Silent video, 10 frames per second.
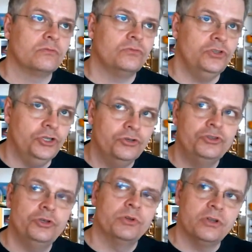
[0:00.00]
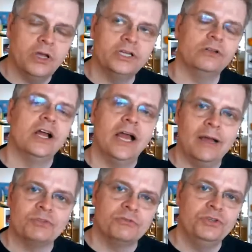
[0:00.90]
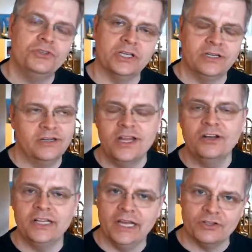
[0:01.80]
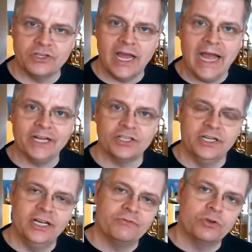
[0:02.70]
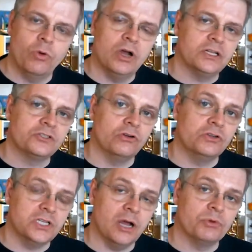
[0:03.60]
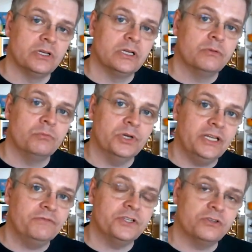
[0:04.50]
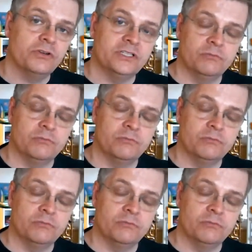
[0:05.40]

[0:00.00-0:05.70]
YouTube, Tidal, Amazon Music, none of the others actually lift quiet songs up. But if this song is at